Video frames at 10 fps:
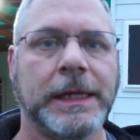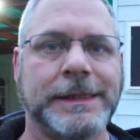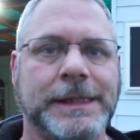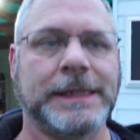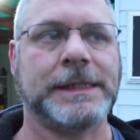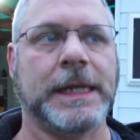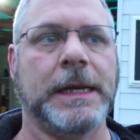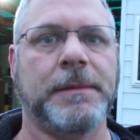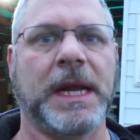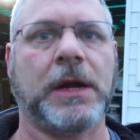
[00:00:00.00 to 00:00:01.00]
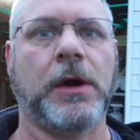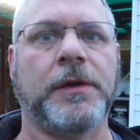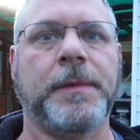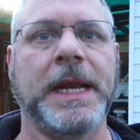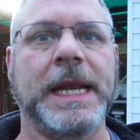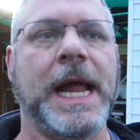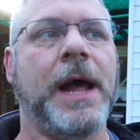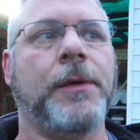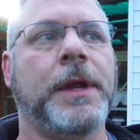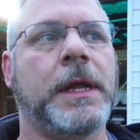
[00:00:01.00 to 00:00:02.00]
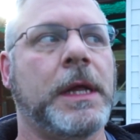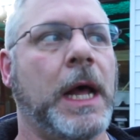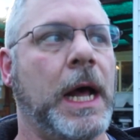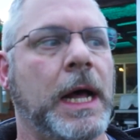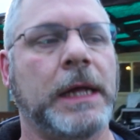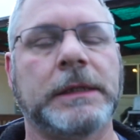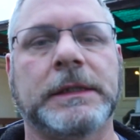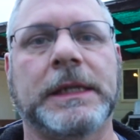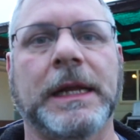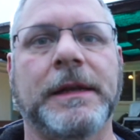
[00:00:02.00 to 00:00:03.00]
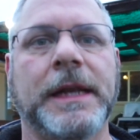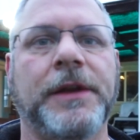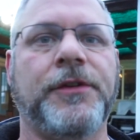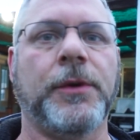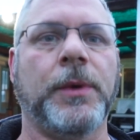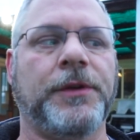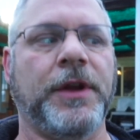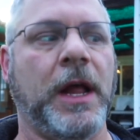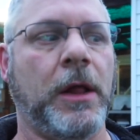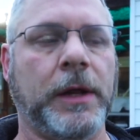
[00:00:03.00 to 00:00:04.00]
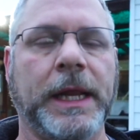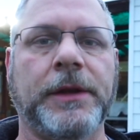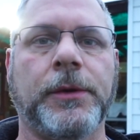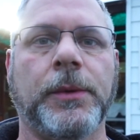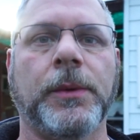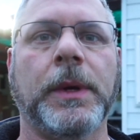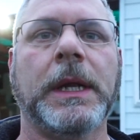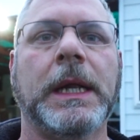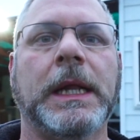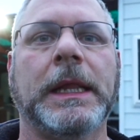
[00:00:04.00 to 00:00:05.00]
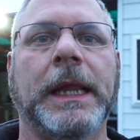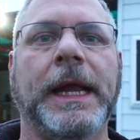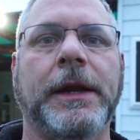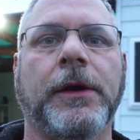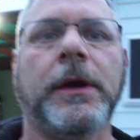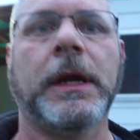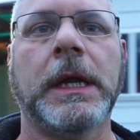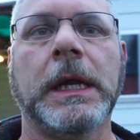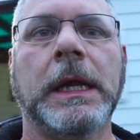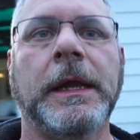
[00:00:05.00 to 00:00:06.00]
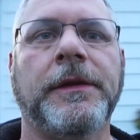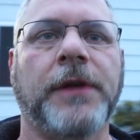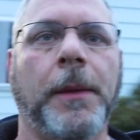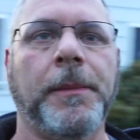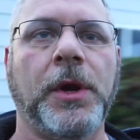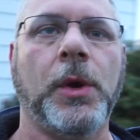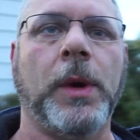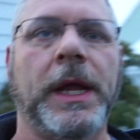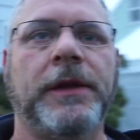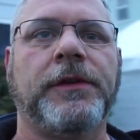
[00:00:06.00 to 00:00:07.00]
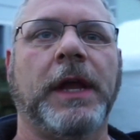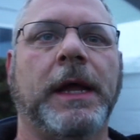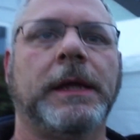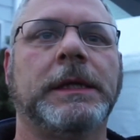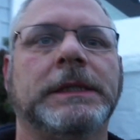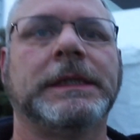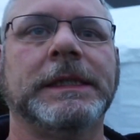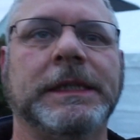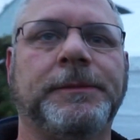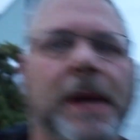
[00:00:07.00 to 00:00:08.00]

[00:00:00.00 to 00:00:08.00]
Since then, my car's been down. Got an issue which I'll get to later. Something new is, see this